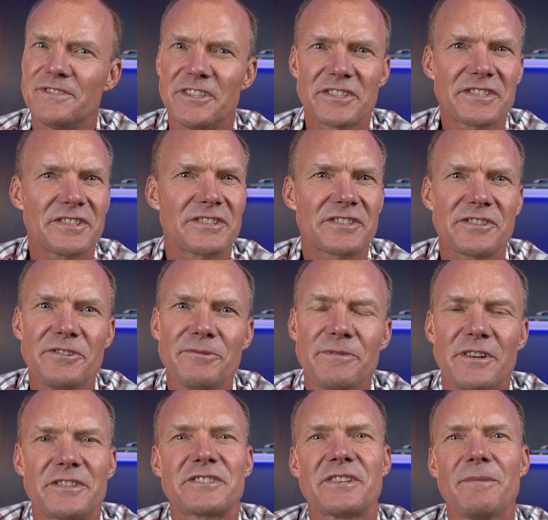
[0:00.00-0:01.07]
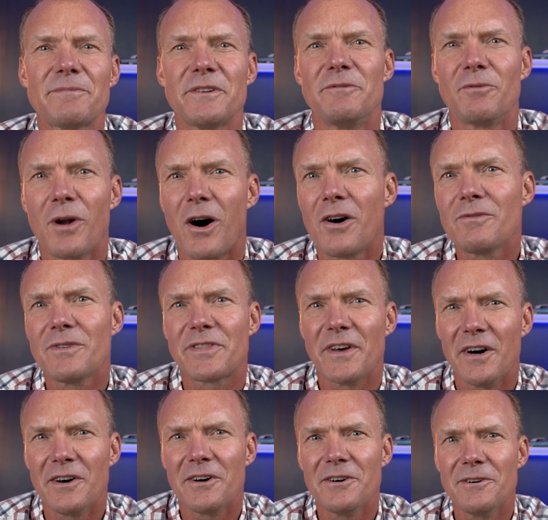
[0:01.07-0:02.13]
just assume there's something wrong with the
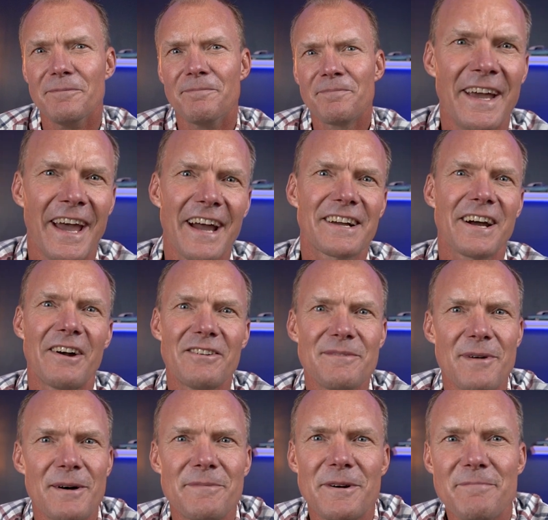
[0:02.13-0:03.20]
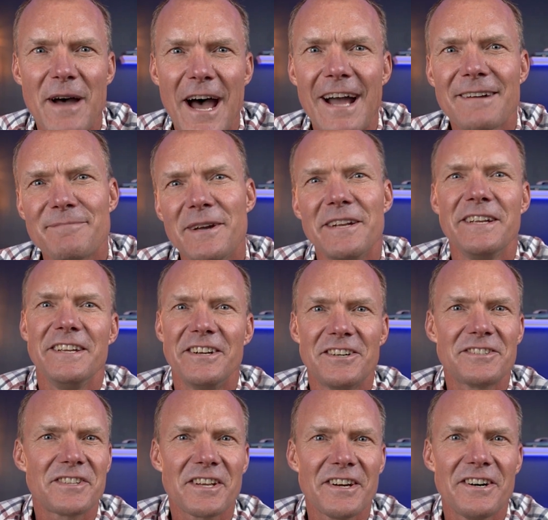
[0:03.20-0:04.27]
home. Heck, I remember back many
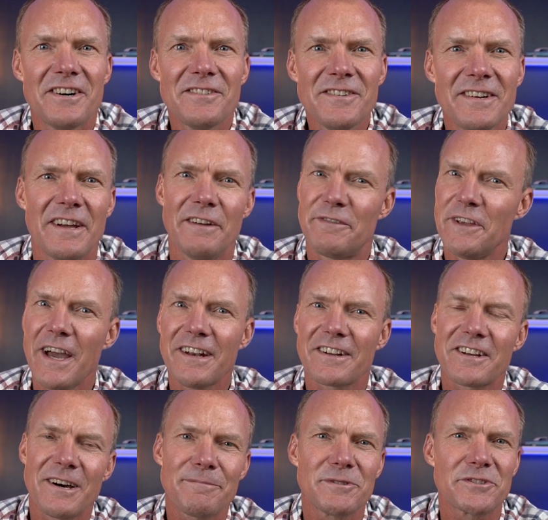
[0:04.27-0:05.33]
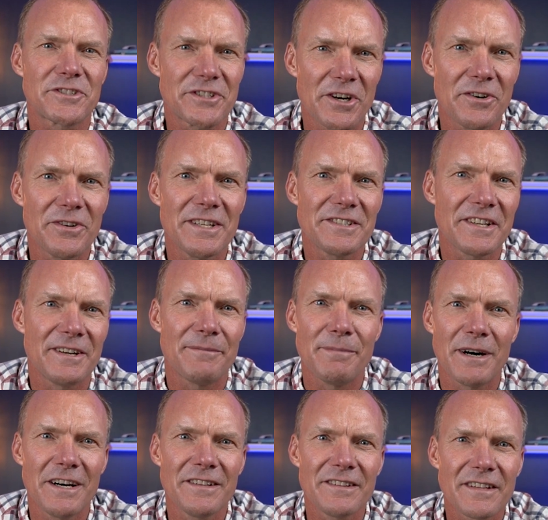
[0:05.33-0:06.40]
years ago, if you had a couple showings in a
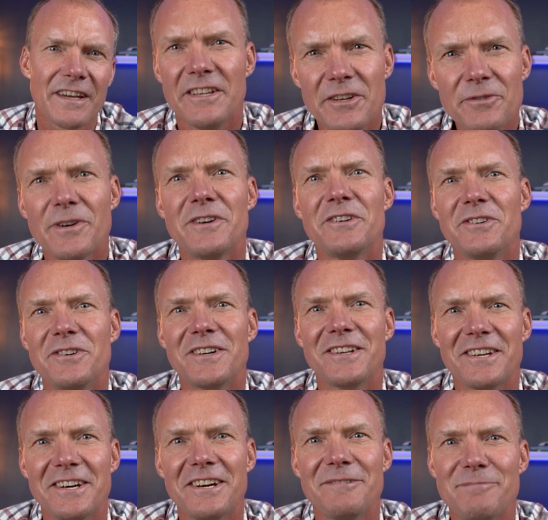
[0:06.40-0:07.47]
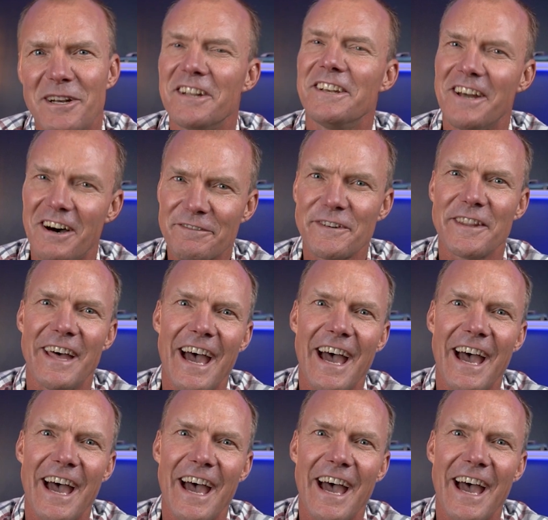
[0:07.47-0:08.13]
month, you were doing good, but enough of